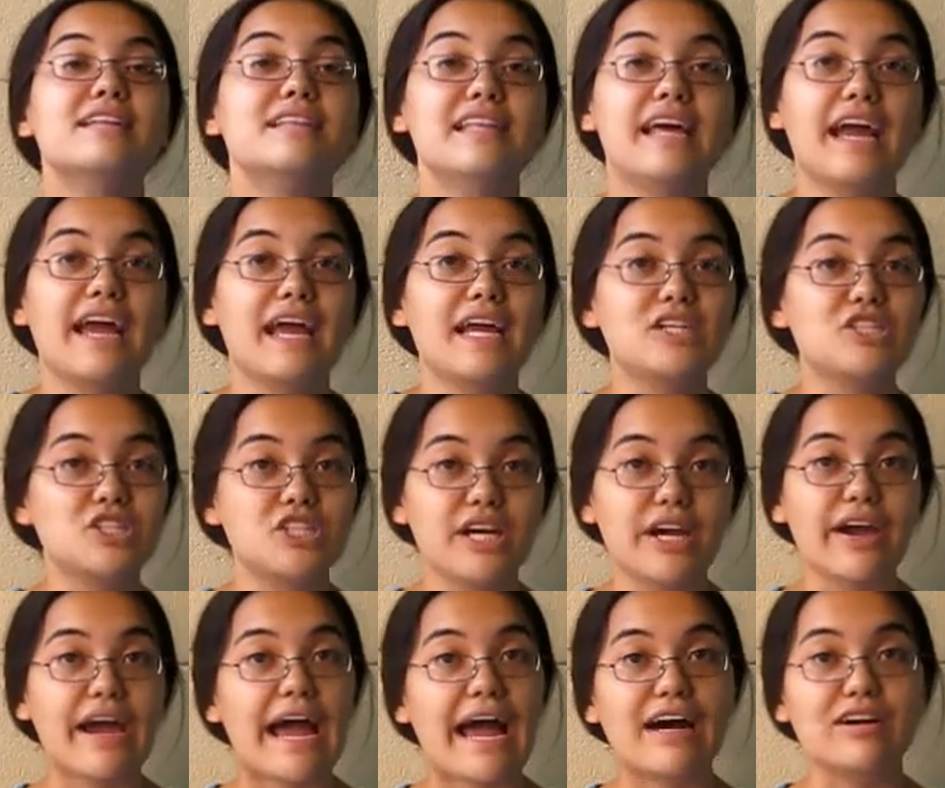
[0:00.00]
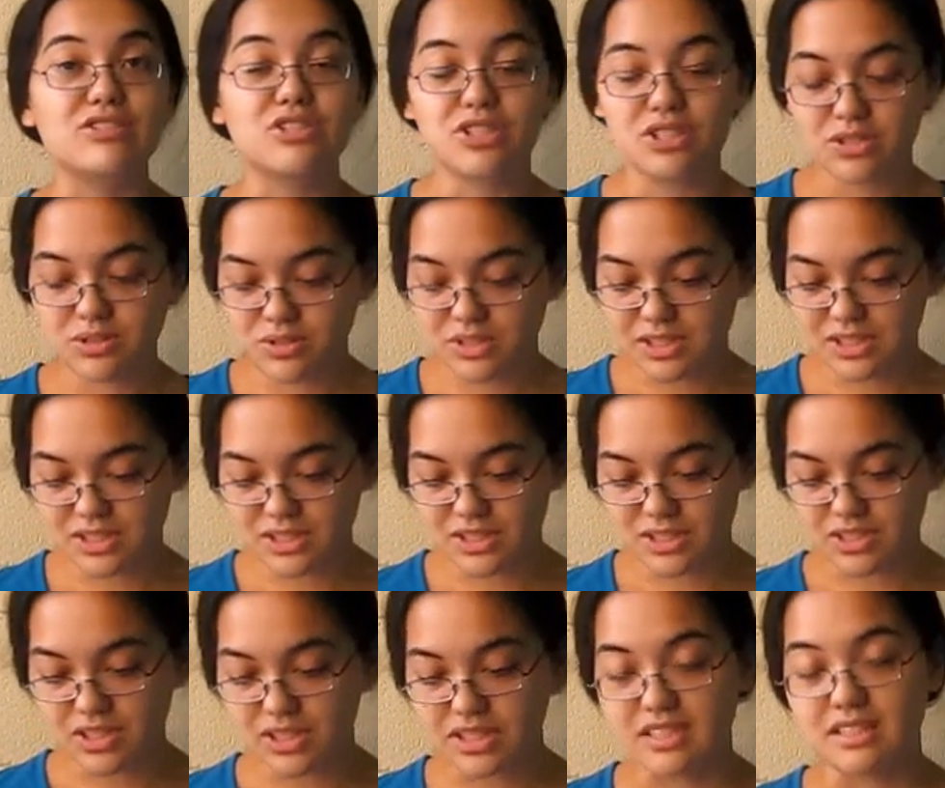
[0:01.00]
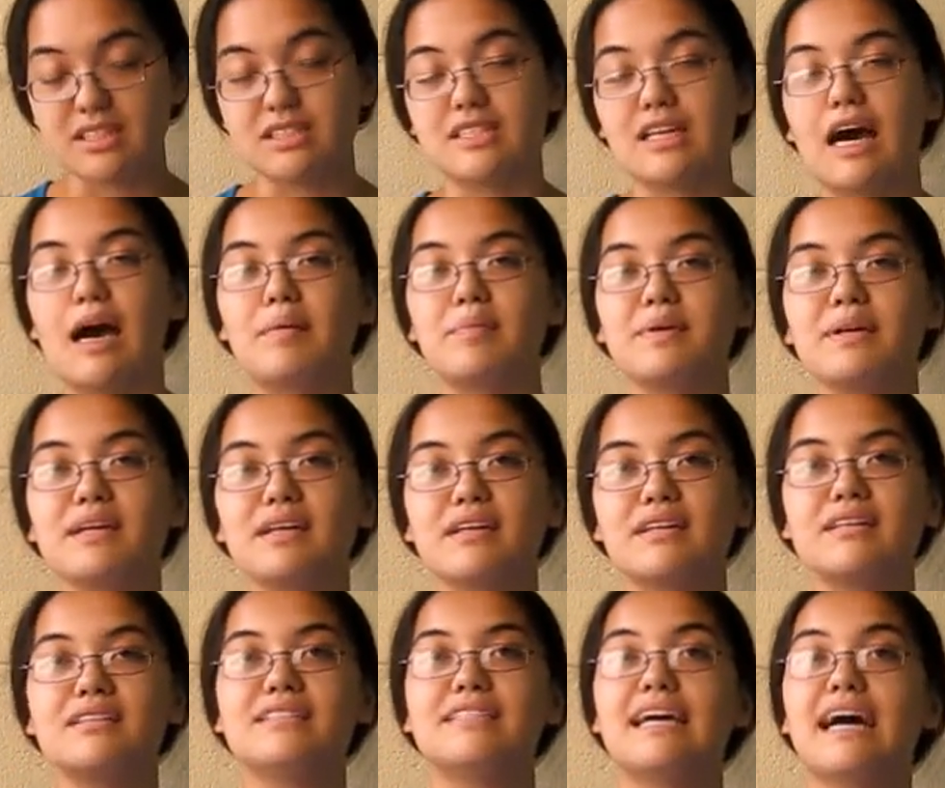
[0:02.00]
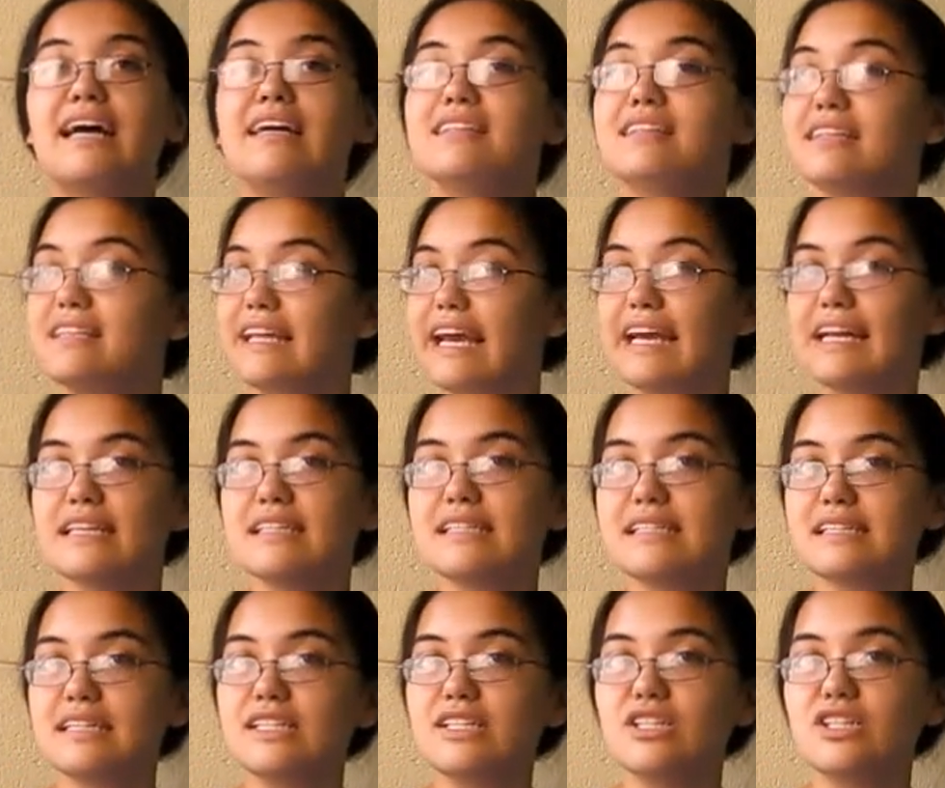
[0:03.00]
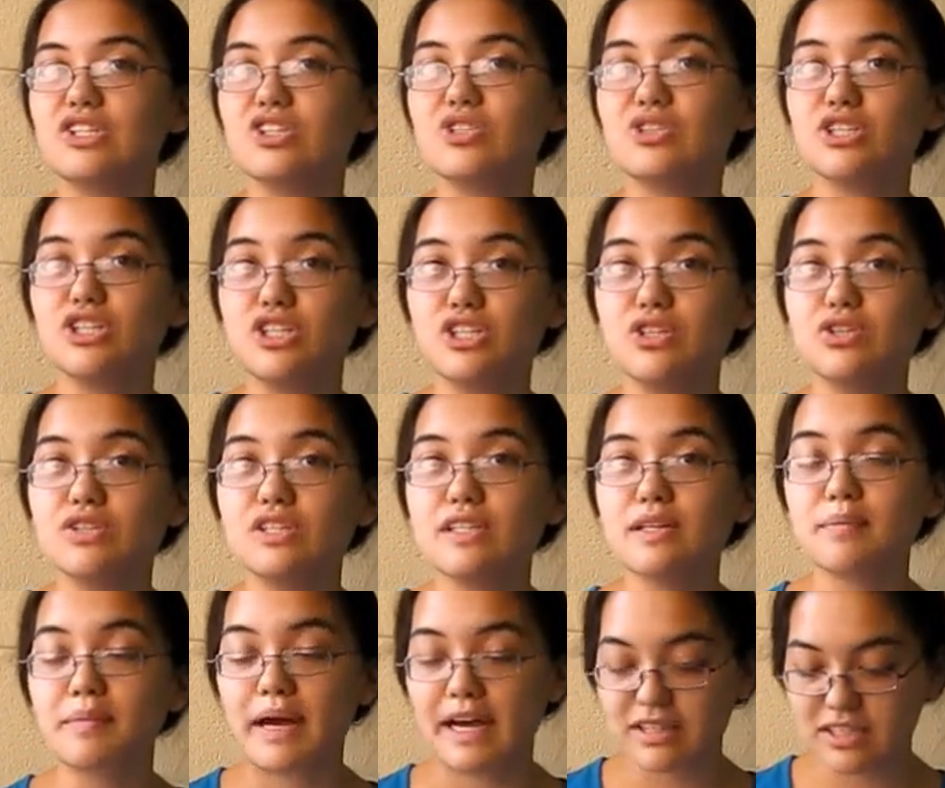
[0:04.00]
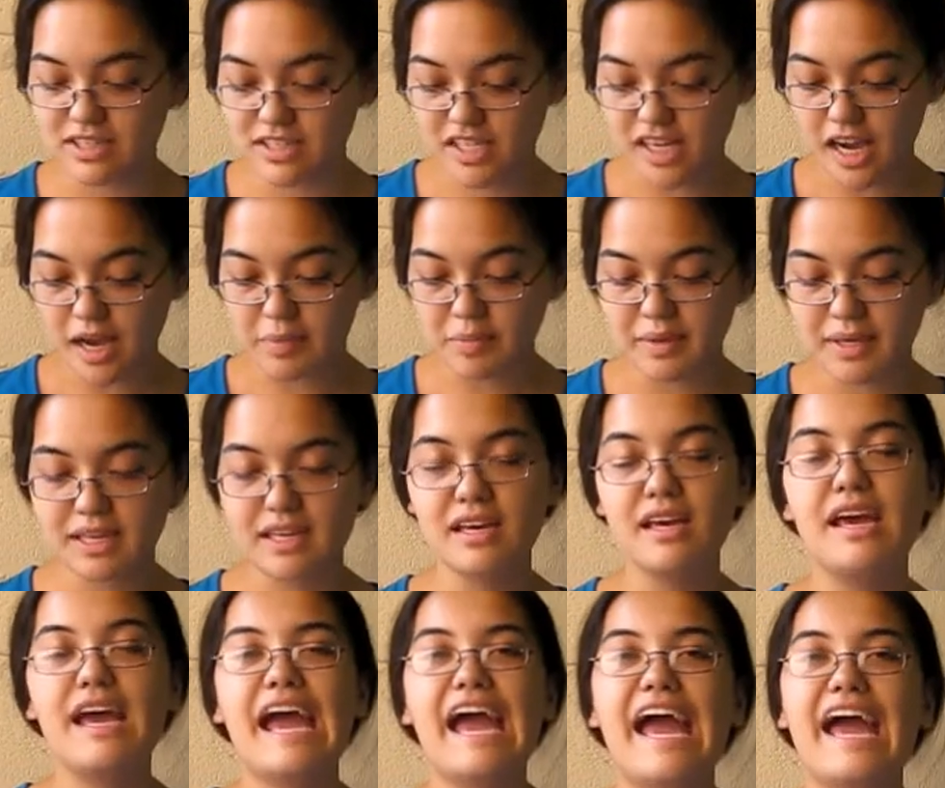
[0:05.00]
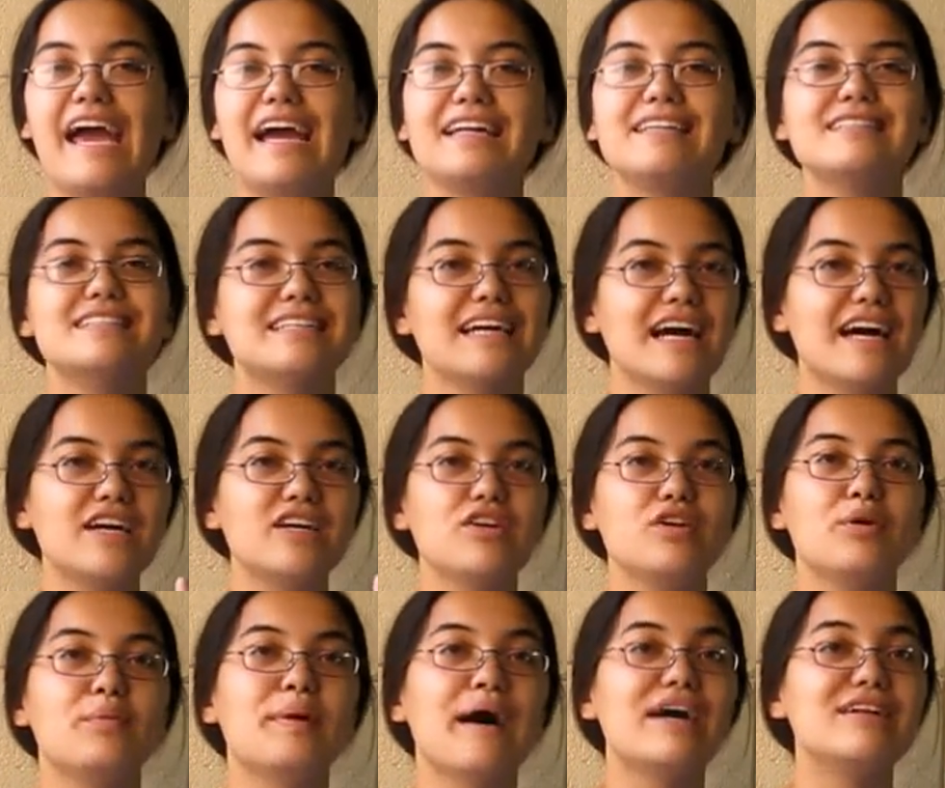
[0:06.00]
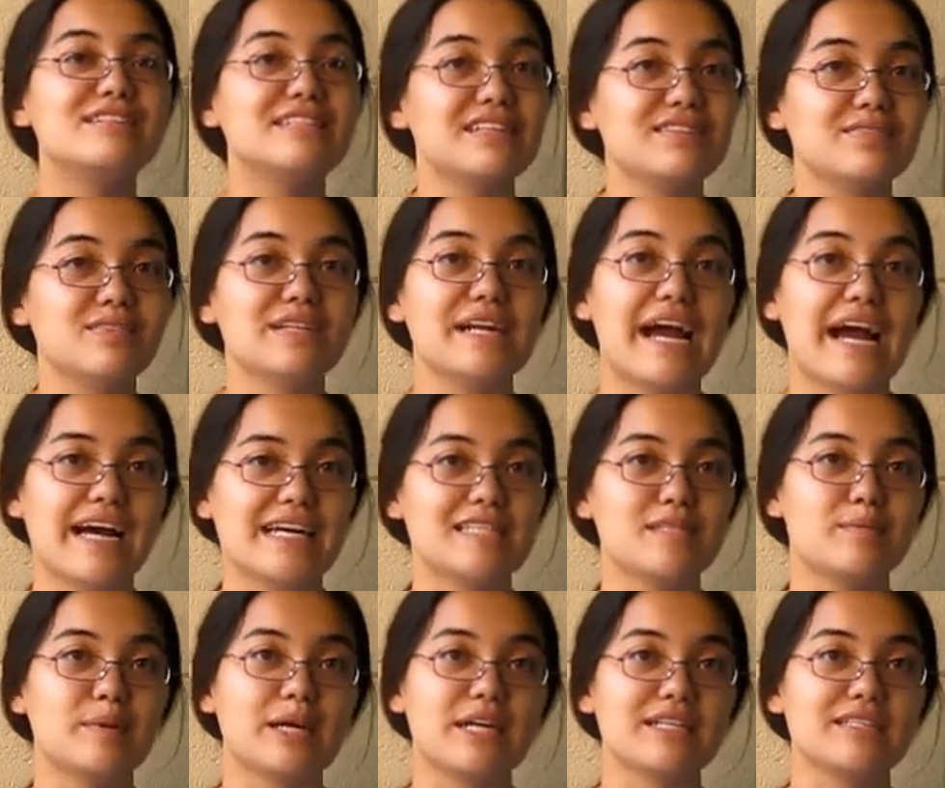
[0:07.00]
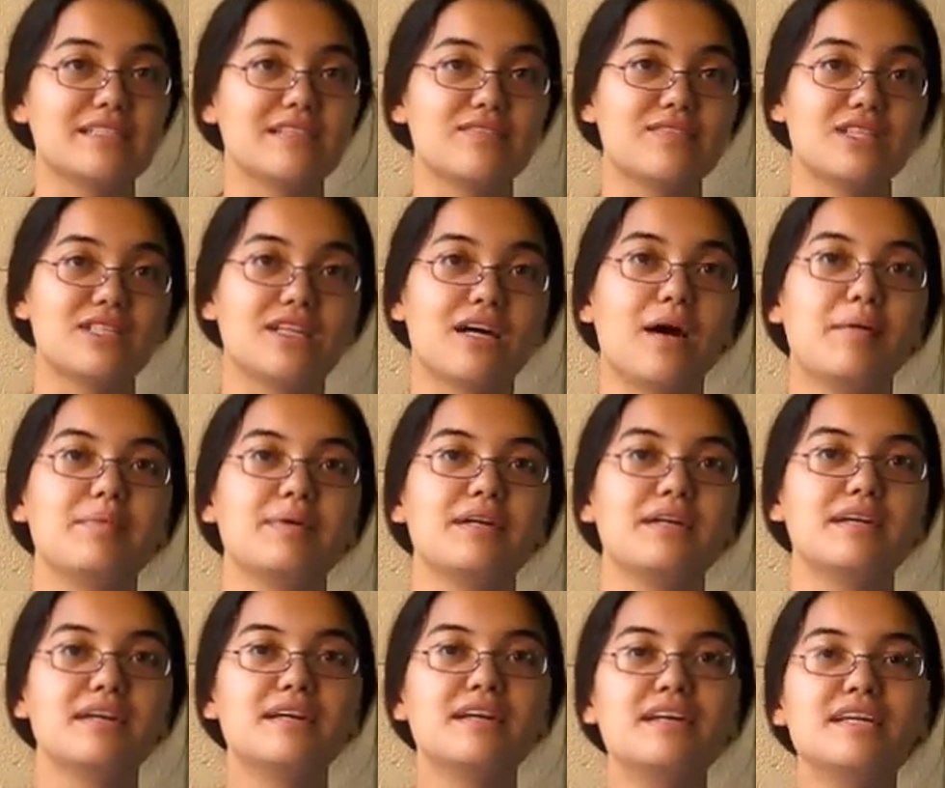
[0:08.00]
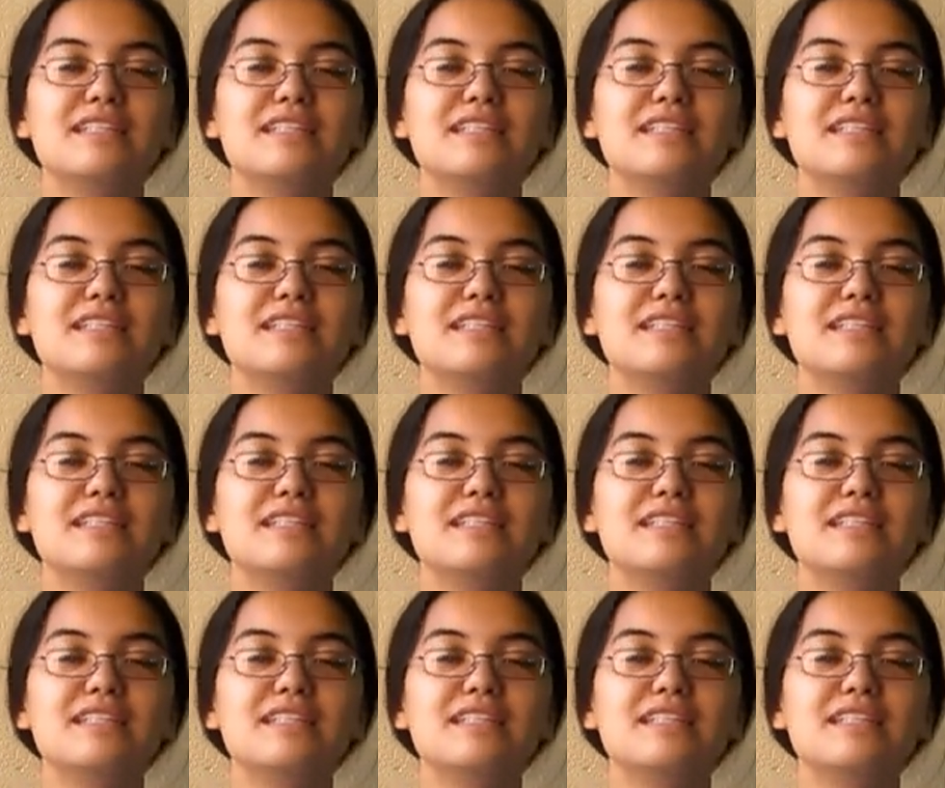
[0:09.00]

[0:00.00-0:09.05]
They share how-tos concerning the topic, tell the latest industry news about the topic, and tell you about different aspects of the topic.